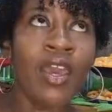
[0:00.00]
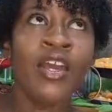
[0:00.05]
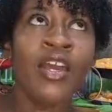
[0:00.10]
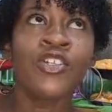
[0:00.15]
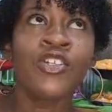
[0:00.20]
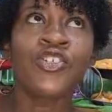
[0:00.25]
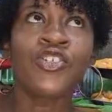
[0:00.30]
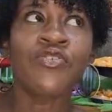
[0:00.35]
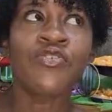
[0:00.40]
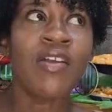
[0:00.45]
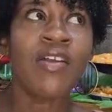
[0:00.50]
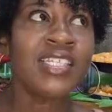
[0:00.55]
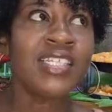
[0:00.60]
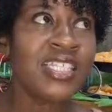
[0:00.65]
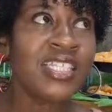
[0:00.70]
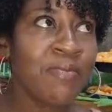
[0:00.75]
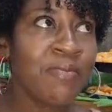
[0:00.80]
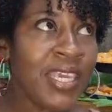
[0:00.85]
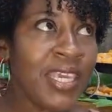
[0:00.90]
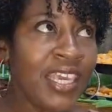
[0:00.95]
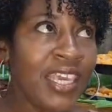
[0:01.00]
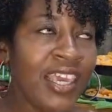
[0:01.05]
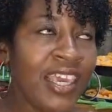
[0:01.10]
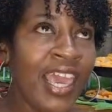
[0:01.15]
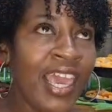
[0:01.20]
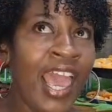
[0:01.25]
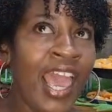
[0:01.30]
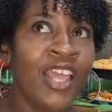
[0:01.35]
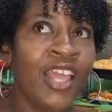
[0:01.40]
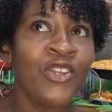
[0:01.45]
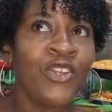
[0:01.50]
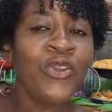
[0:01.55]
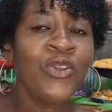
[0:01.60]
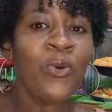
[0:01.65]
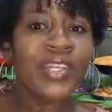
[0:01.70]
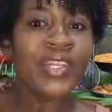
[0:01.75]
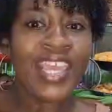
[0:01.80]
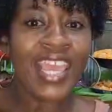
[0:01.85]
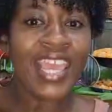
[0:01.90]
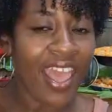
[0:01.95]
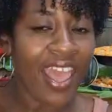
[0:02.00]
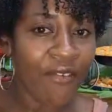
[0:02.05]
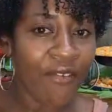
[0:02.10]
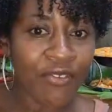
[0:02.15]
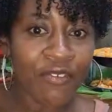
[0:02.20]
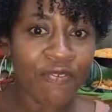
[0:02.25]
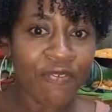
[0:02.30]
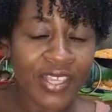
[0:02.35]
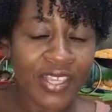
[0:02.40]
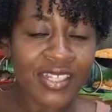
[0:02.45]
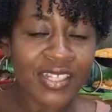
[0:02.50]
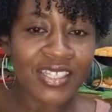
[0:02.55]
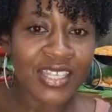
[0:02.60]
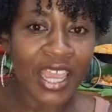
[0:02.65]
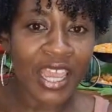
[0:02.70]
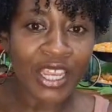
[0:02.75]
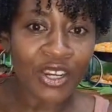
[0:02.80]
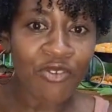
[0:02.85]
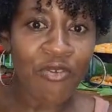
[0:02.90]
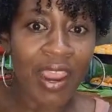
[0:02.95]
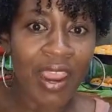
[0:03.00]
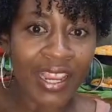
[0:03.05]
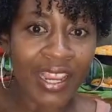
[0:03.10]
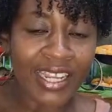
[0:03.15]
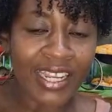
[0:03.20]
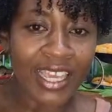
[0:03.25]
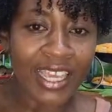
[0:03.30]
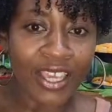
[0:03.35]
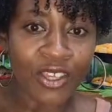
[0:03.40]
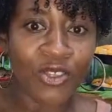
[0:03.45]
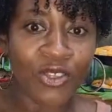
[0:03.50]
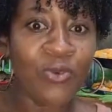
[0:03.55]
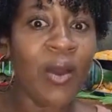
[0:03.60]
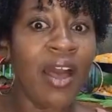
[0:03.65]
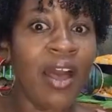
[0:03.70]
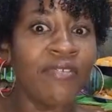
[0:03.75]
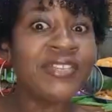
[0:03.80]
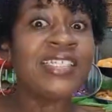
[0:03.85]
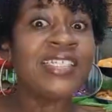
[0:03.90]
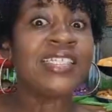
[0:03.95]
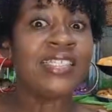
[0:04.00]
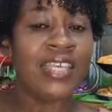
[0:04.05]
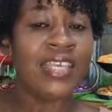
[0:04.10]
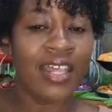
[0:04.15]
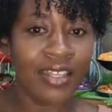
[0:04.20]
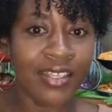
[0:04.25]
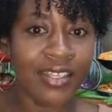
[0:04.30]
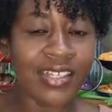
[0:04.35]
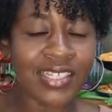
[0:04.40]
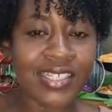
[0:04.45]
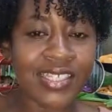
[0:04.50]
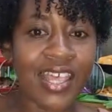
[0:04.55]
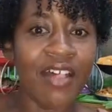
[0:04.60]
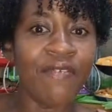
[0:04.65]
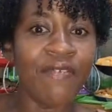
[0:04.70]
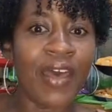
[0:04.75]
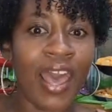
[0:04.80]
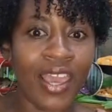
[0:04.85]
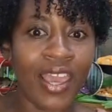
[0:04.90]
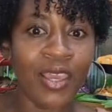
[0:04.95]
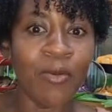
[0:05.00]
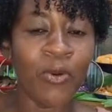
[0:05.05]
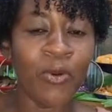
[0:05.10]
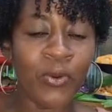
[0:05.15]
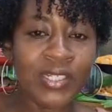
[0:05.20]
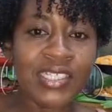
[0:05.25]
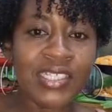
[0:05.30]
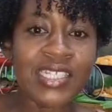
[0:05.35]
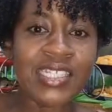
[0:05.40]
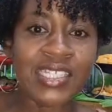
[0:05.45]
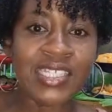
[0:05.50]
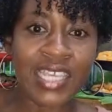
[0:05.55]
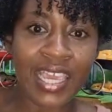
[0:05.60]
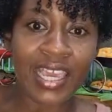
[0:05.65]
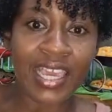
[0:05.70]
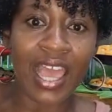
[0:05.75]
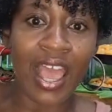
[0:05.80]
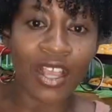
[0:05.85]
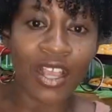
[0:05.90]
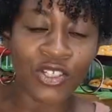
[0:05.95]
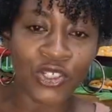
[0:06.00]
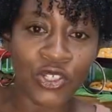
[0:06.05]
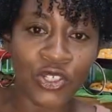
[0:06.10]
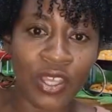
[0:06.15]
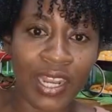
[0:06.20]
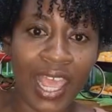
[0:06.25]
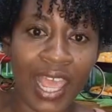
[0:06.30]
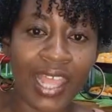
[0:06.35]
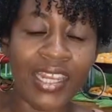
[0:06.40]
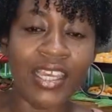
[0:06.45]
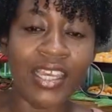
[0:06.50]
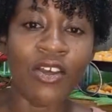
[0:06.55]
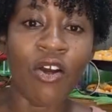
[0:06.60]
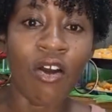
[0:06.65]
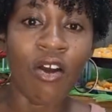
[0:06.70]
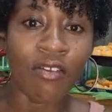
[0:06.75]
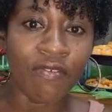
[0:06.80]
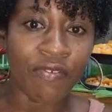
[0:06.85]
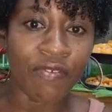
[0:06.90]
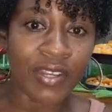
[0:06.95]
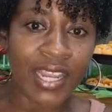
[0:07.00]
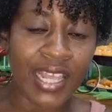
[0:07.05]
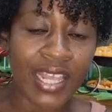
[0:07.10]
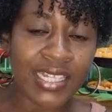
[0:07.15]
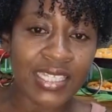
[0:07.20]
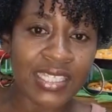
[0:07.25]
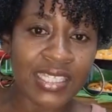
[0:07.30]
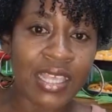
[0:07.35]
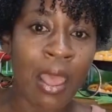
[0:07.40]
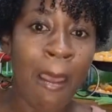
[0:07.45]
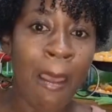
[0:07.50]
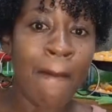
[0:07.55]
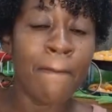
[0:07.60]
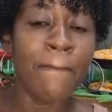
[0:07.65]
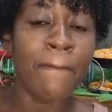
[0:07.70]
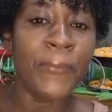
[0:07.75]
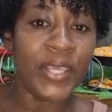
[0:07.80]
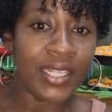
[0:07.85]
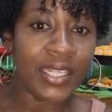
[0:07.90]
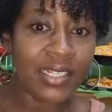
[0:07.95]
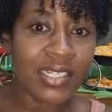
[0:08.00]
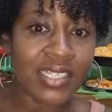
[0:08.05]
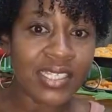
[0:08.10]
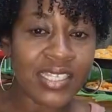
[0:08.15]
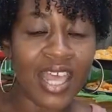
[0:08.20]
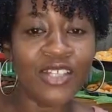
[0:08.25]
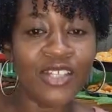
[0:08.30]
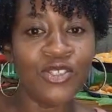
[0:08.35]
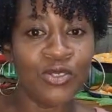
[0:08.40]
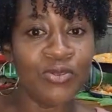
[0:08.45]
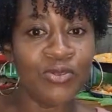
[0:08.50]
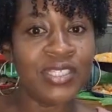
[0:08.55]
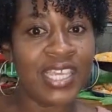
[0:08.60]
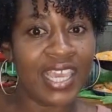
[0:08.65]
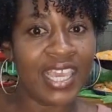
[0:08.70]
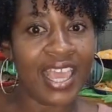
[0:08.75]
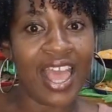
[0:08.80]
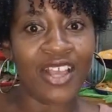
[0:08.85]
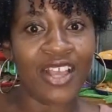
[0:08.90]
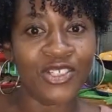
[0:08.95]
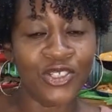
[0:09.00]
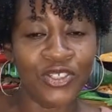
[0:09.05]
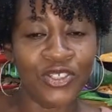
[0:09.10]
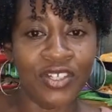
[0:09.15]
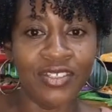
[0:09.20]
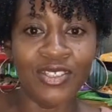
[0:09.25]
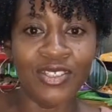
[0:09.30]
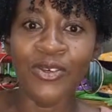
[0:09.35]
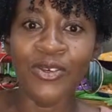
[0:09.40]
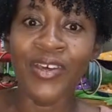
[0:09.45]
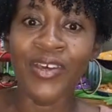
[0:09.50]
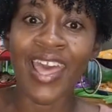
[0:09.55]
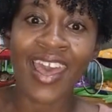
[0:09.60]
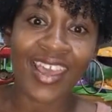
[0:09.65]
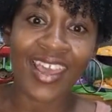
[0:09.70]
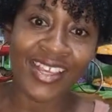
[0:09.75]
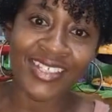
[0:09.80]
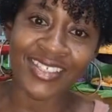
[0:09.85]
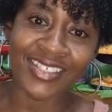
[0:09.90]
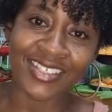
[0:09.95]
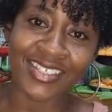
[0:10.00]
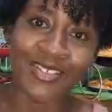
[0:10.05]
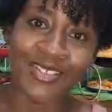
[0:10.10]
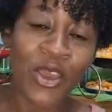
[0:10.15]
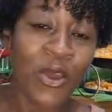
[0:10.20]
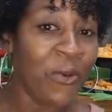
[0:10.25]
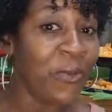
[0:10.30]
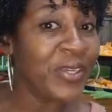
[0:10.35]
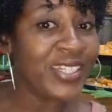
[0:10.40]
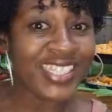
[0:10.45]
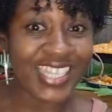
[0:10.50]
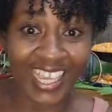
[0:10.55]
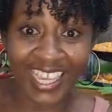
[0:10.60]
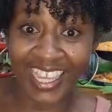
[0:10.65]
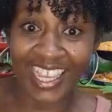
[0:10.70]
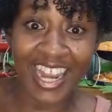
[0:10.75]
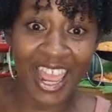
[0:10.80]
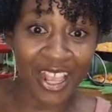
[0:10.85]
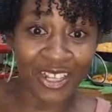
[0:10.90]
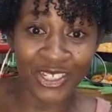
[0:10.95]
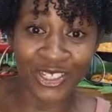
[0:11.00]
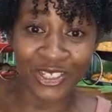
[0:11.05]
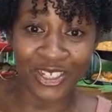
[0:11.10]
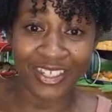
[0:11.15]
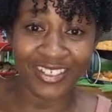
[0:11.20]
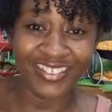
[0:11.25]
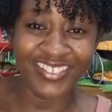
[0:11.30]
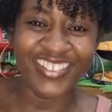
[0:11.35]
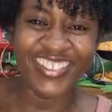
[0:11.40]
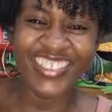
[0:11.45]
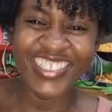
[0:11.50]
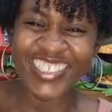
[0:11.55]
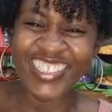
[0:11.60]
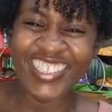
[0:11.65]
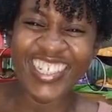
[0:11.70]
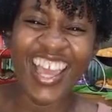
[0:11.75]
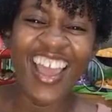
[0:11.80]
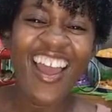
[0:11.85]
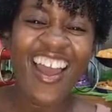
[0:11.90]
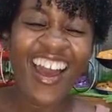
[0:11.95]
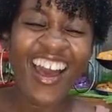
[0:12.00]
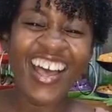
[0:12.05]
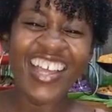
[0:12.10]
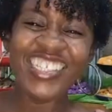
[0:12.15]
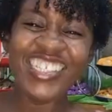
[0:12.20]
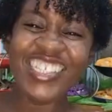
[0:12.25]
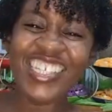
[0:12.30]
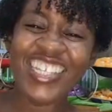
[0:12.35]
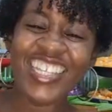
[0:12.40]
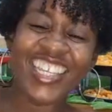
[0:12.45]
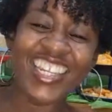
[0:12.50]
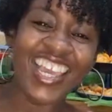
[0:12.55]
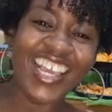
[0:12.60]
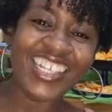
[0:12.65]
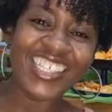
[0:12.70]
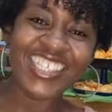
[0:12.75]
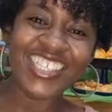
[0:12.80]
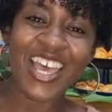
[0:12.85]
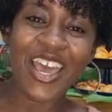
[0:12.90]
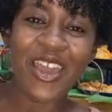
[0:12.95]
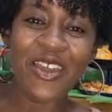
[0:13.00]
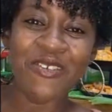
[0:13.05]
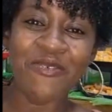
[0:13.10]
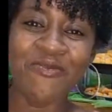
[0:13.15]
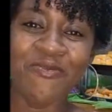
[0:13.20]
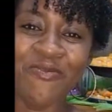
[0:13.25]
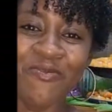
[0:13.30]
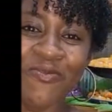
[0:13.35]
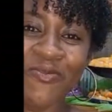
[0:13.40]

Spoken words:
trust me, no day ever feels like the right day. You have to tell yourself, I am going to take action. And the confidence builds as you take action. So guys, we taking action. Until the next time,